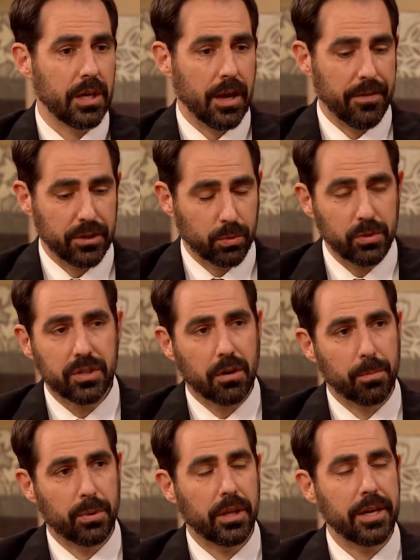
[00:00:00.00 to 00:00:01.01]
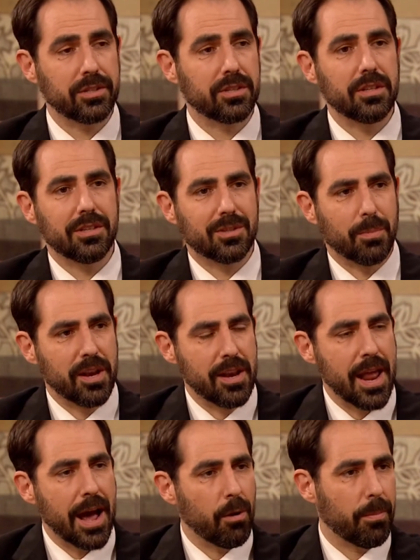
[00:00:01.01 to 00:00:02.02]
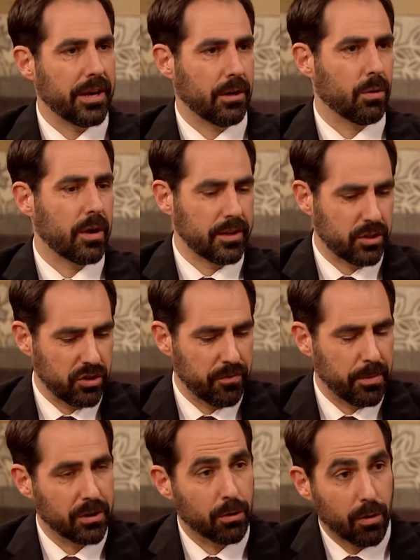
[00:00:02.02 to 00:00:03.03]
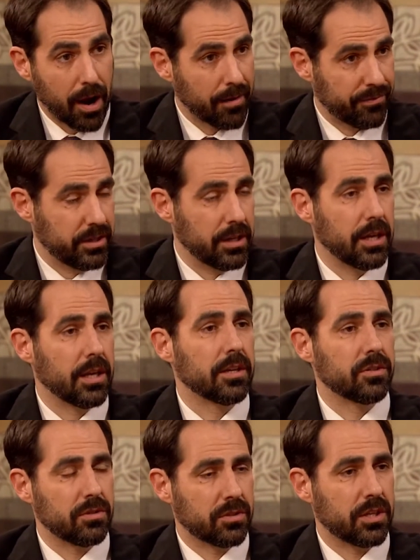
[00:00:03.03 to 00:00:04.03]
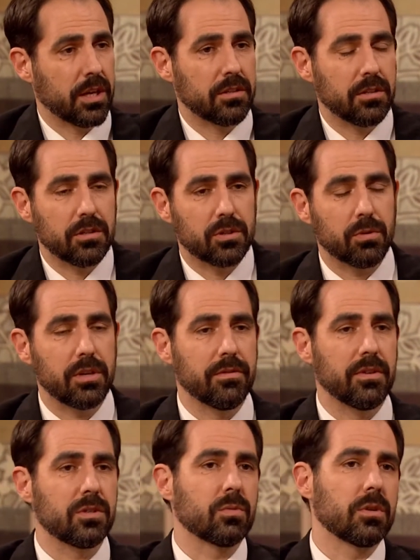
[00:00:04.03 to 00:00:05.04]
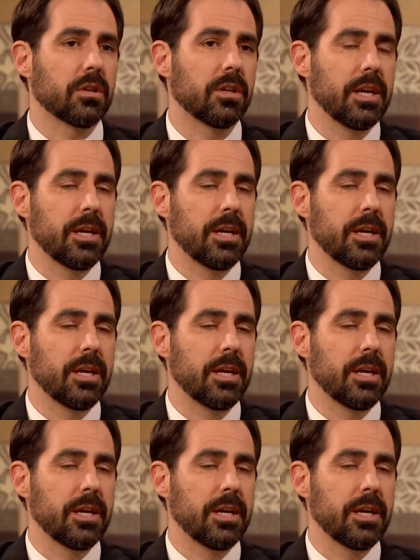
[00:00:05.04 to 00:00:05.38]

And this was our place. And he says, But now by grace you've been grafted in, as you said, to the tree of Israel.